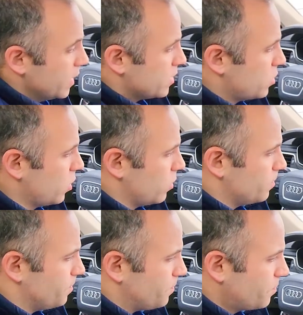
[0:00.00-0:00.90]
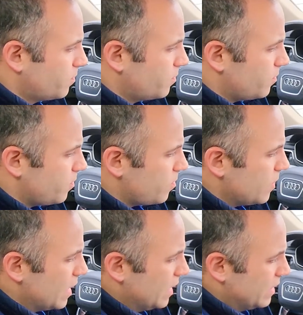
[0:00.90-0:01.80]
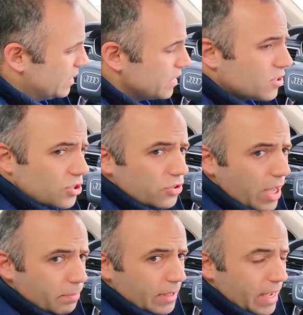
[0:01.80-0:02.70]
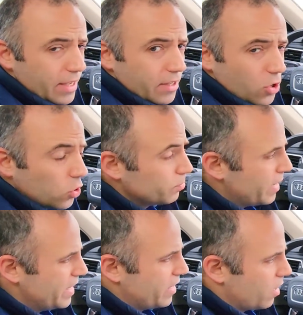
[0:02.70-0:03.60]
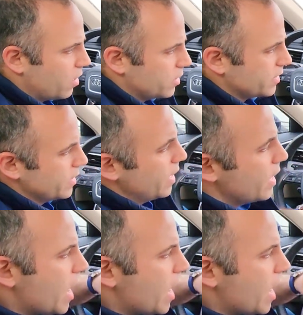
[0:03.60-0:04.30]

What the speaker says: So this could apply on many cars.